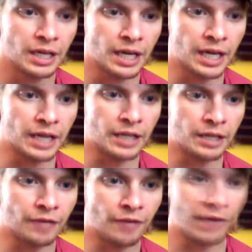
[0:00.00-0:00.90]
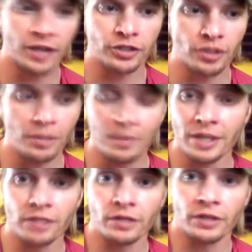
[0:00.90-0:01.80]
and uh, find some
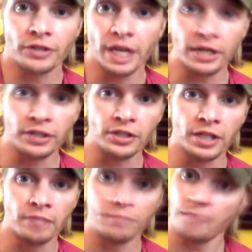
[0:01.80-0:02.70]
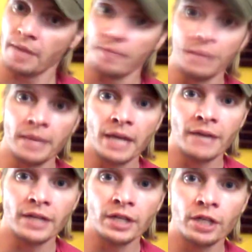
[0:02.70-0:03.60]
means of entertaining this kid. Maybe
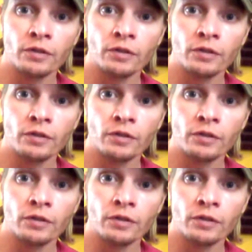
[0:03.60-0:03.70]
have a